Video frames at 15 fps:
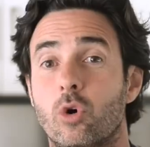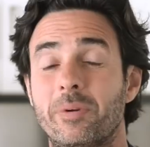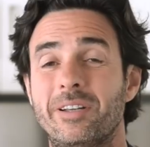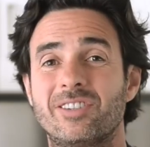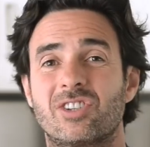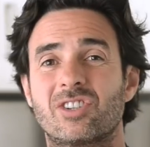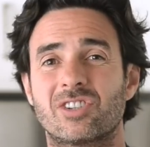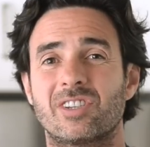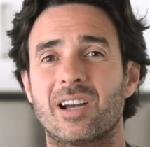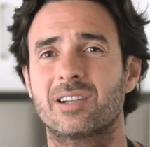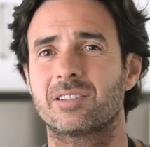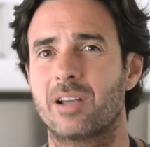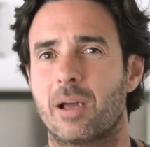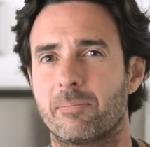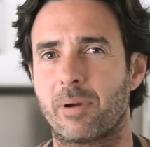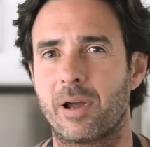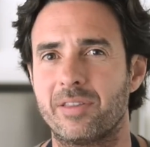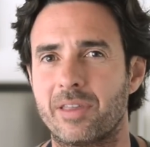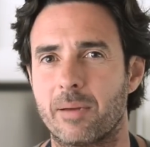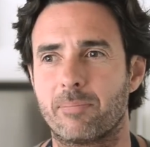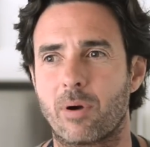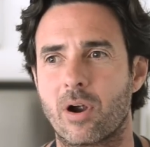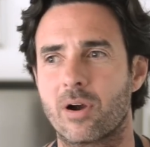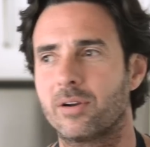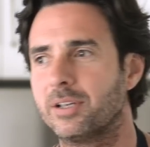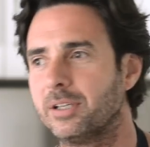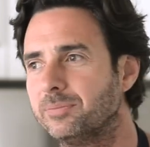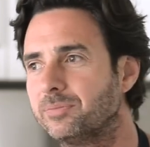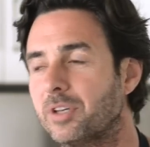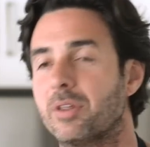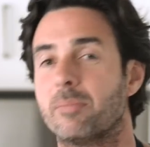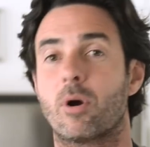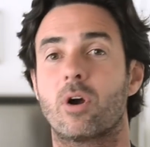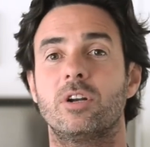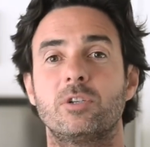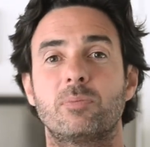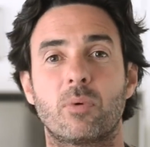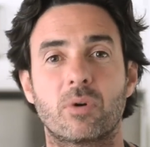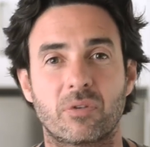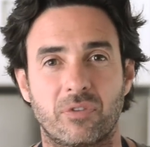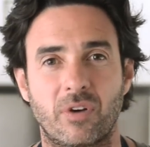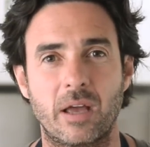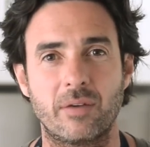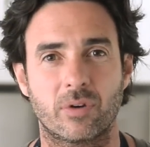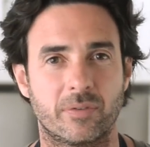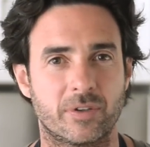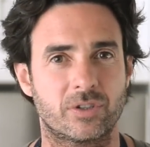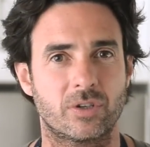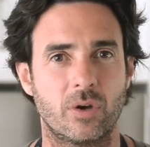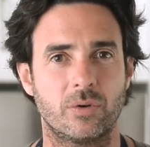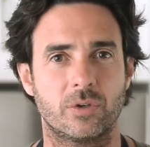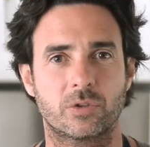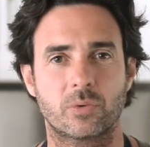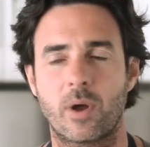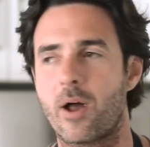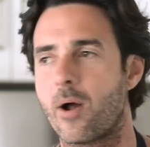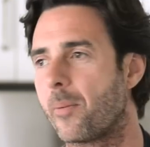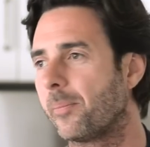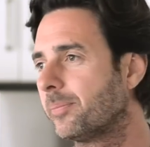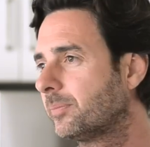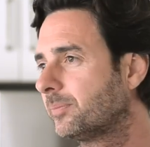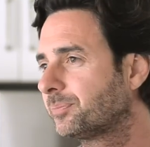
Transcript: been sucked up by that barley. And the barley's brought a flavor of its own as well.